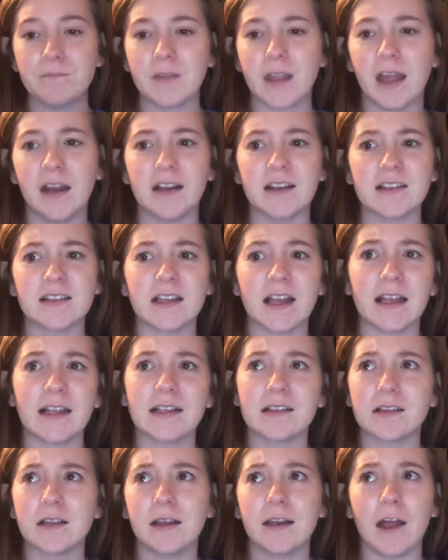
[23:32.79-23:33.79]
and it's like,
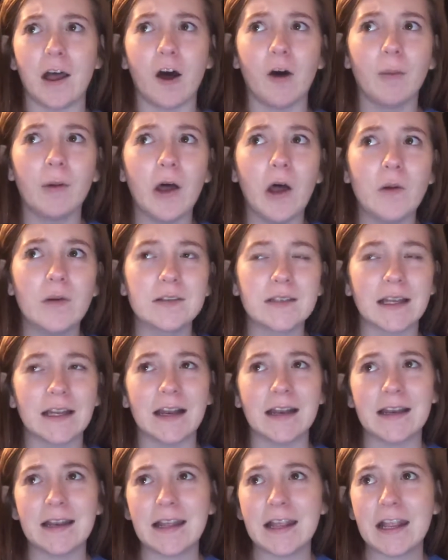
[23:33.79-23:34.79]
is that an elbow, is that
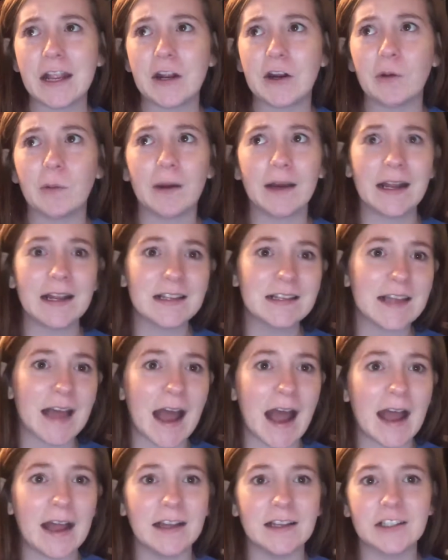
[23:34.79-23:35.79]
a knee, or what is
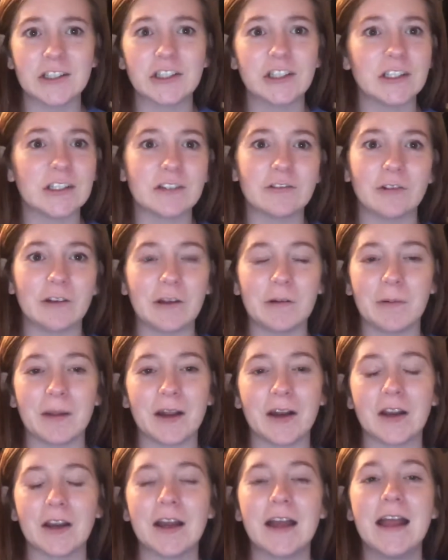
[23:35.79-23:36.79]
that? And it's just really
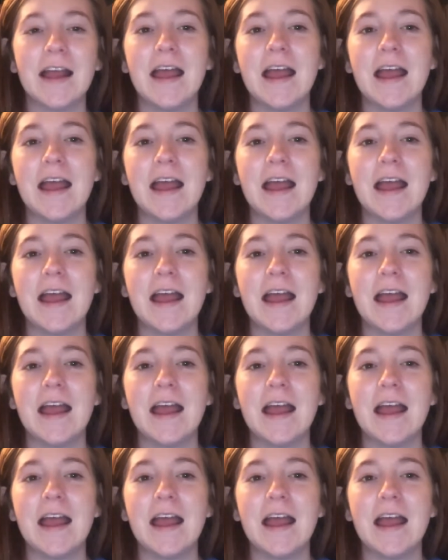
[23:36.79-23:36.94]
weird.